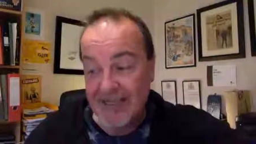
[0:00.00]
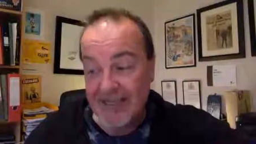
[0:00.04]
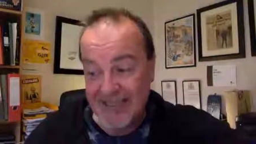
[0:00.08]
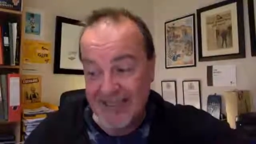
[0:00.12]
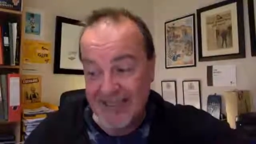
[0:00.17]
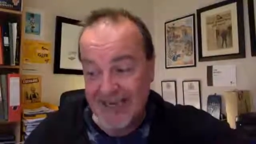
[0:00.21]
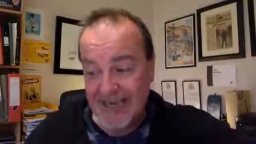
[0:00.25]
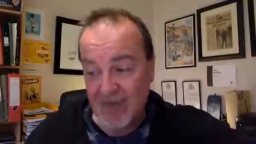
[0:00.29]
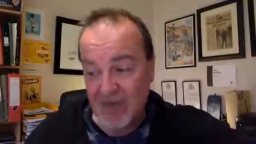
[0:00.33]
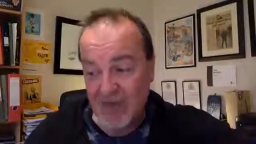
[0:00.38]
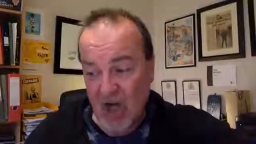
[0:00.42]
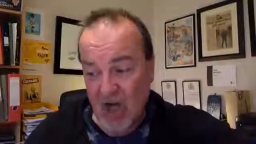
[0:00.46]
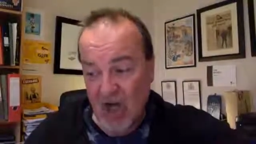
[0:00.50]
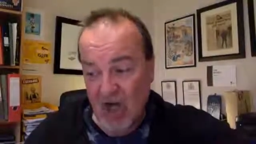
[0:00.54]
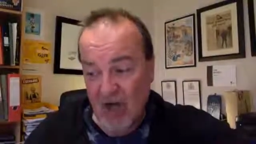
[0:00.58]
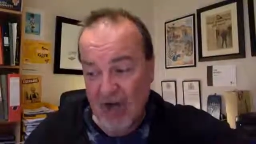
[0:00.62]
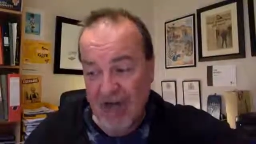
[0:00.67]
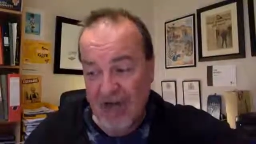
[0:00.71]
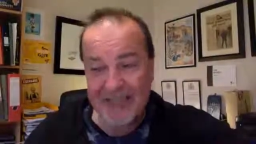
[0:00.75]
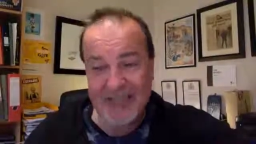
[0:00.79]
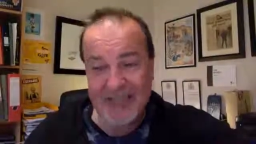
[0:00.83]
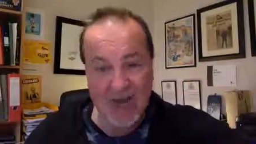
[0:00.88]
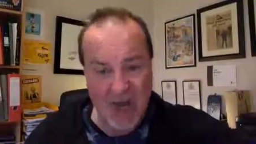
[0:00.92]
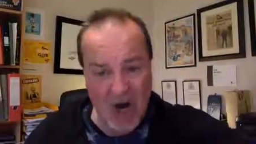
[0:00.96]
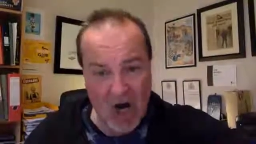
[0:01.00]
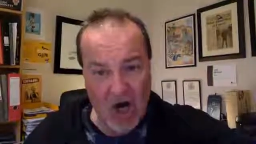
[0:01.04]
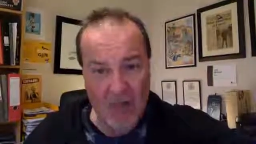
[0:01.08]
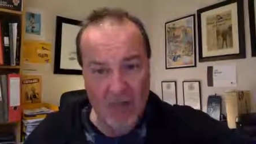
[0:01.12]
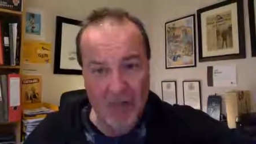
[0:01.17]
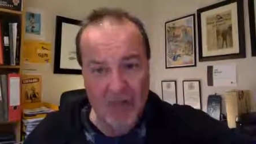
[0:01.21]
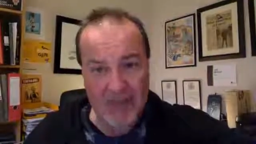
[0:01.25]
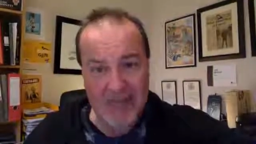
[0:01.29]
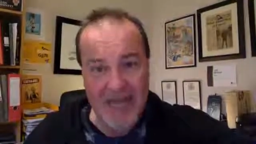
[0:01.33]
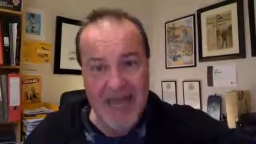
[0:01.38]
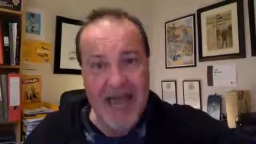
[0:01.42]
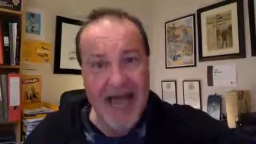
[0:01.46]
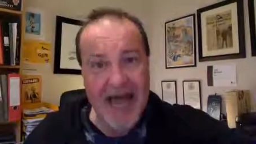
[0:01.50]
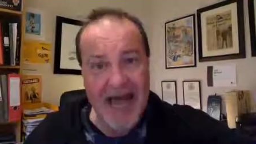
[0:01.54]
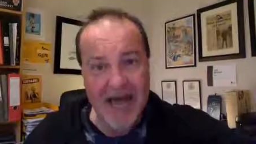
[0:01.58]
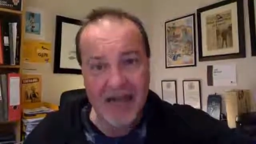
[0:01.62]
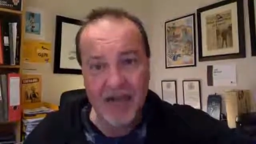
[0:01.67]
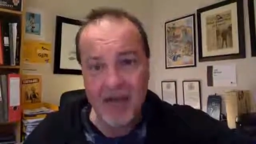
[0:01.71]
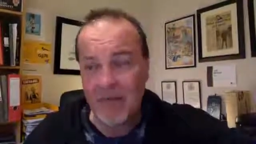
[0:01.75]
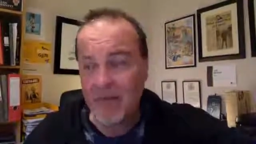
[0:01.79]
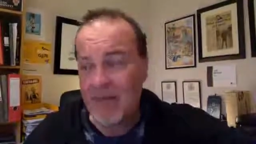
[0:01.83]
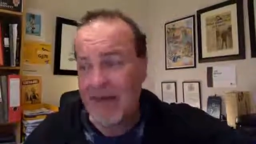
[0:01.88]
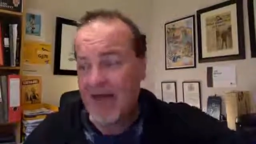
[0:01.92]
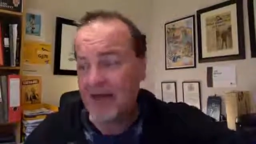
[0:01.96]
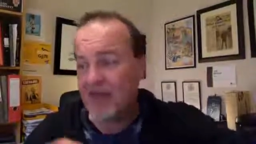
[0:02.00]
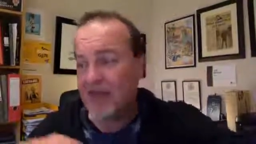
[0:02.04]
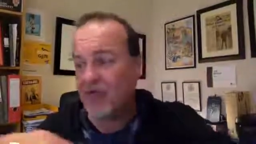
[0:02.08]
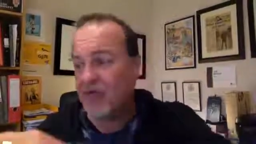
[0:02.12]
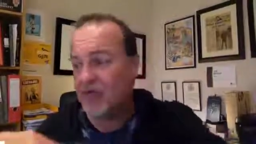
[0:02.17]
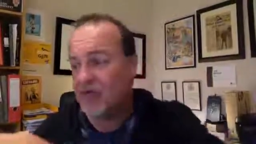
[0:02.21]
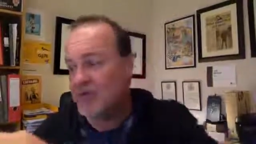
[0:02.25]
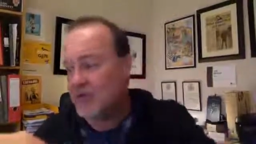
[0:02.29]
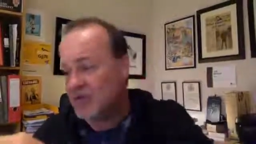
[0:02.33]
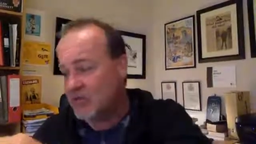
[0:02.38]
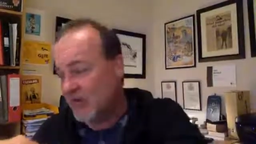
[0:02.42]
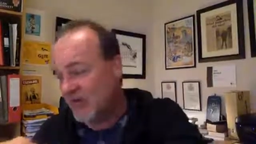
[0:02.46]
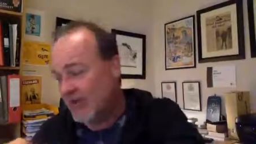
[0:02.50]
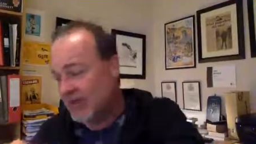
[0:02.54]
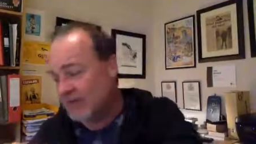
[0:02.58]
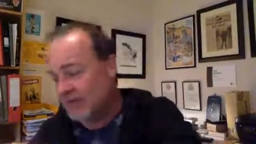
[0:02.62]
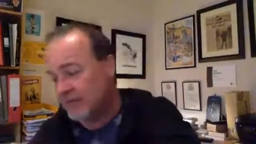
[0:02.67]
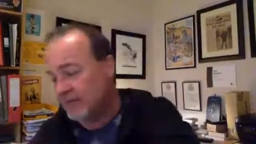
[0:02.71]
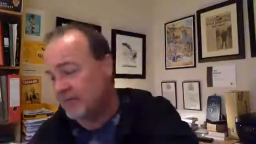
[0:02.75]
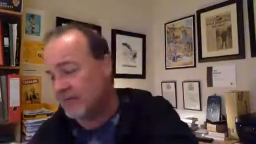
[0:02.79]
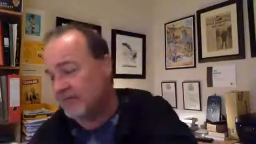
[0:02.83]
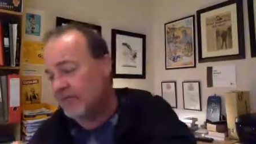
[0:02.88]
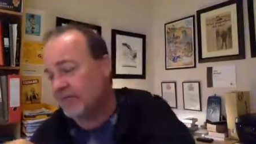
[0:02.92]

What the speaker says: the same colour as the carpet and the bathroom suite.